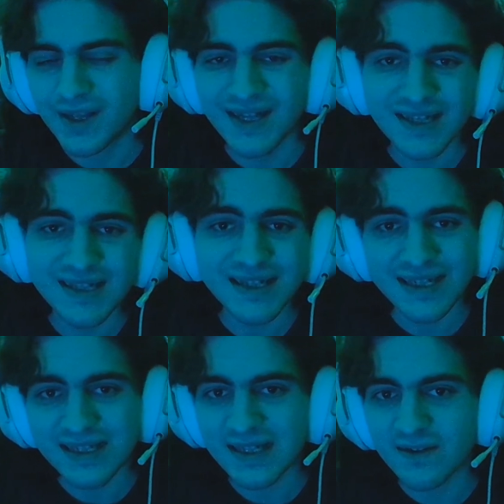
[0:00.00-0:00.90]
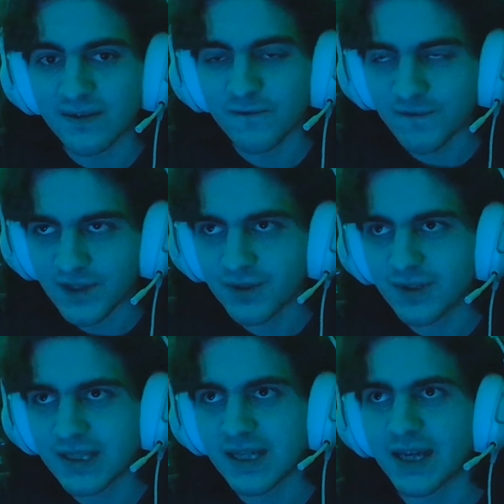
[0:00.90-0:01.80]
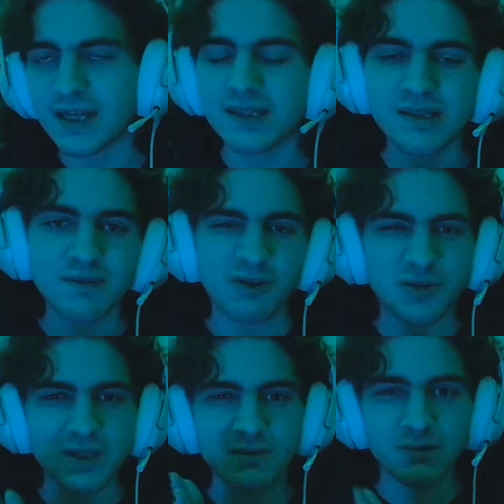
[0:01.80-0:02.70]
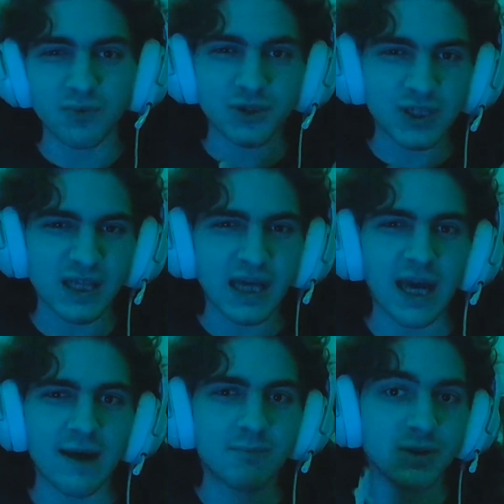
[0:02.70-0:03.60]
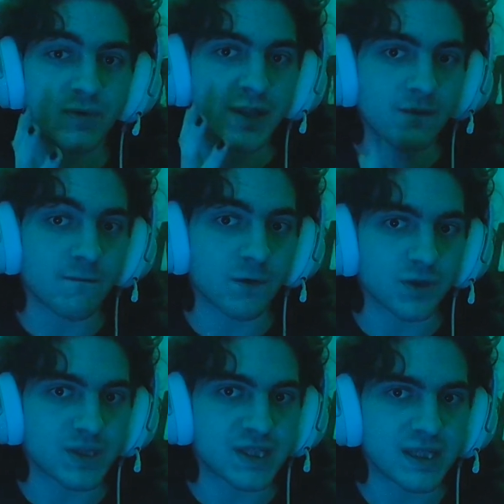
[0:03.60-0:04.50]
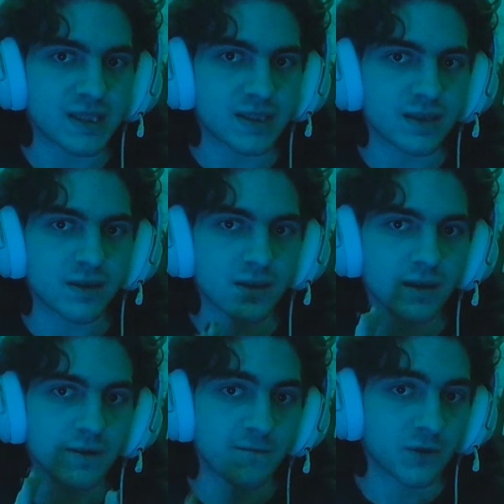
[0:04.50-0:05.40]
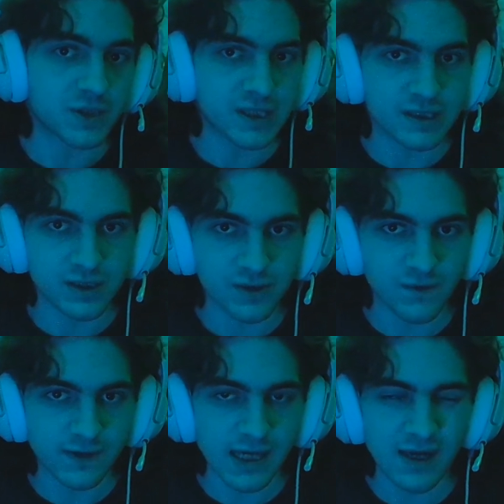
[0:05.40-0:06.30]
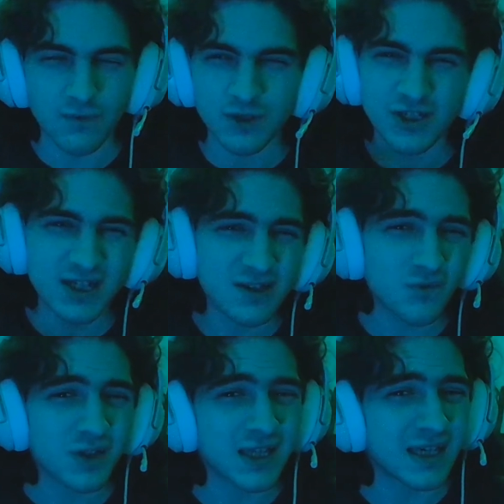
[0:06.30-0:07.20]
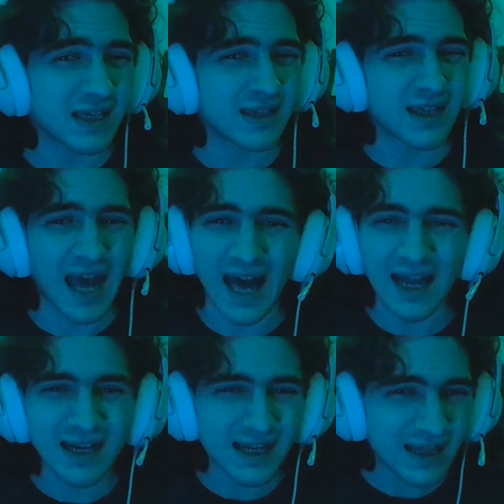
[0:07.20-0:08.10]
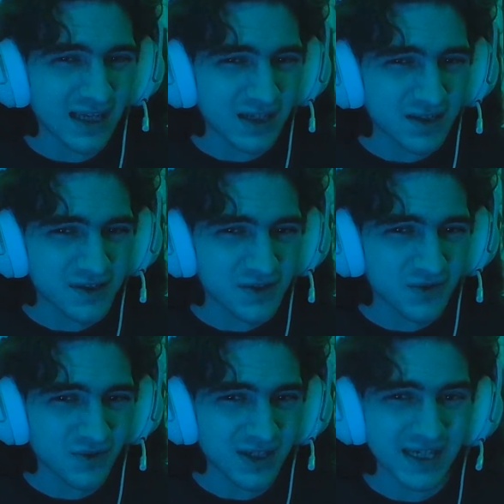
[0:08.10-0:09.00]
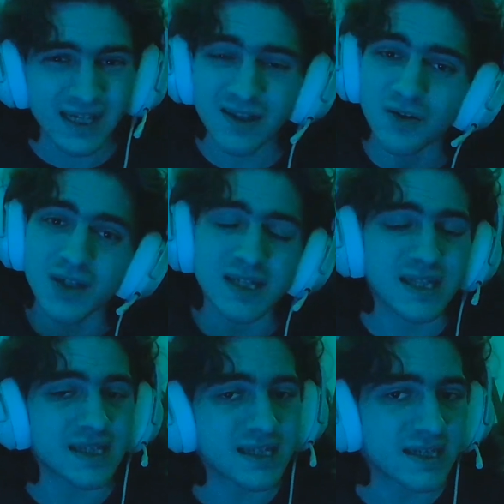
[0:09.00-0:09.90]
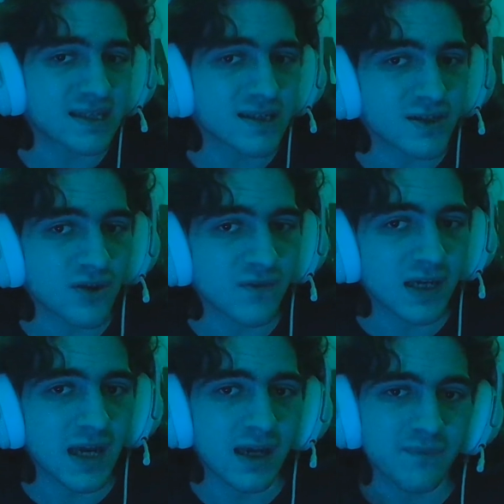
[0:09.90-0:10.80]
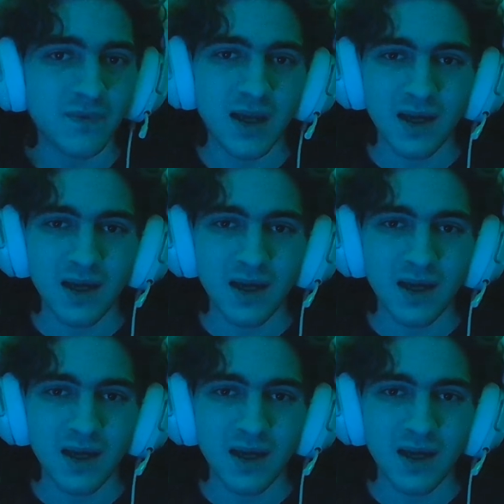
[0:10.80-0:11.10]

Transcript: This season feels like it's supposed to be bridging the gap between the first season's OVA, which doesn't really add anything to the story, neither does this season's OVA,